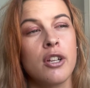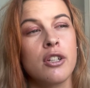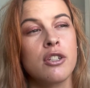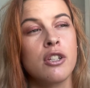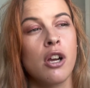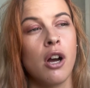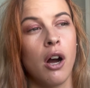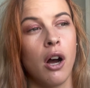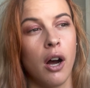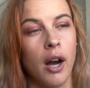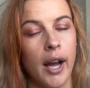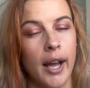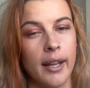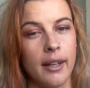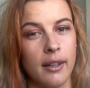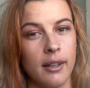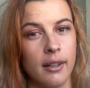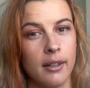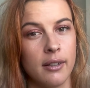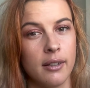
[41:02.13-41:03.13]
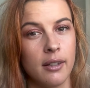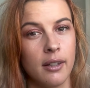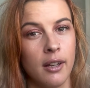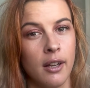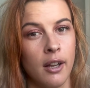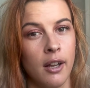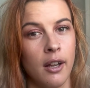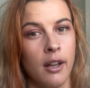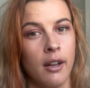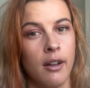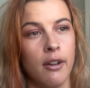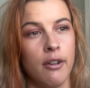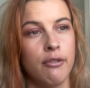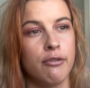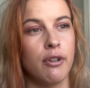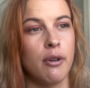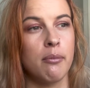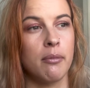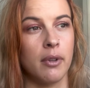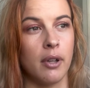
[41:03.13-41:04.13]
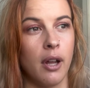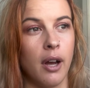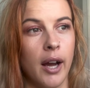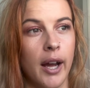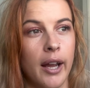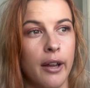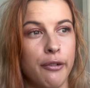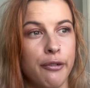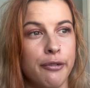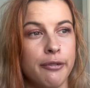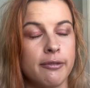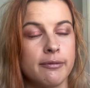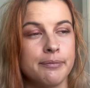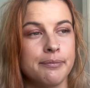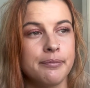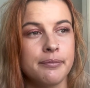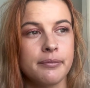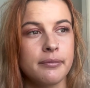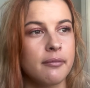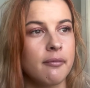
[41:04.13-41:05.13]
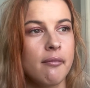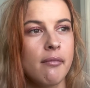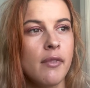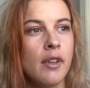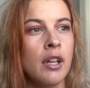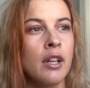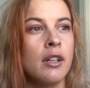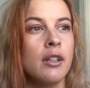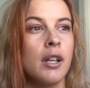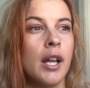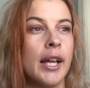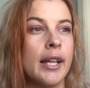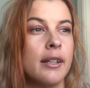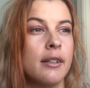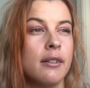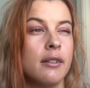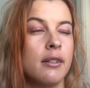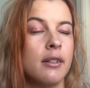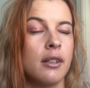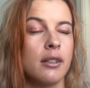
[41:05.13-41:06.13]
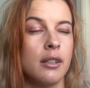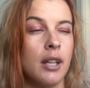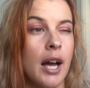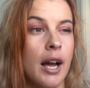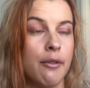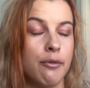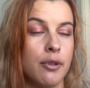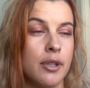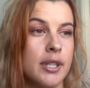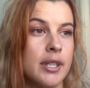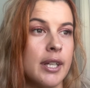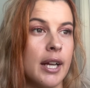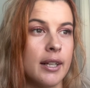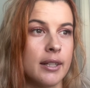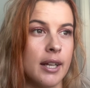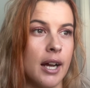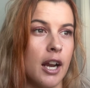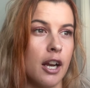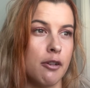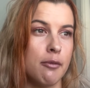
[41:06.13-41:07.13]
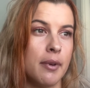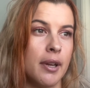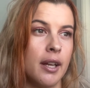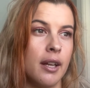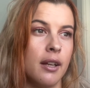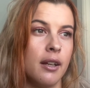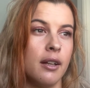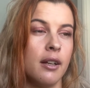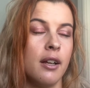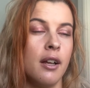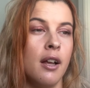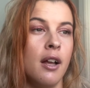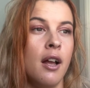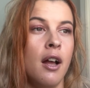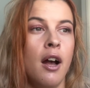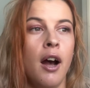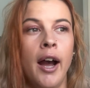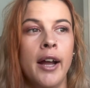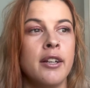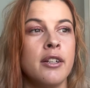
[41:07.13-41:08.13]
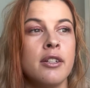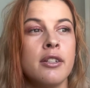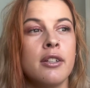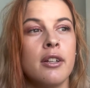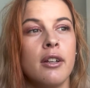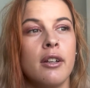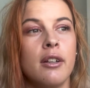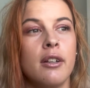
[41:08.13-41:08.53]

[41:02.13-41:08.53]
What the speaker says: tired from life. Like, the life was sucked out of me. I just,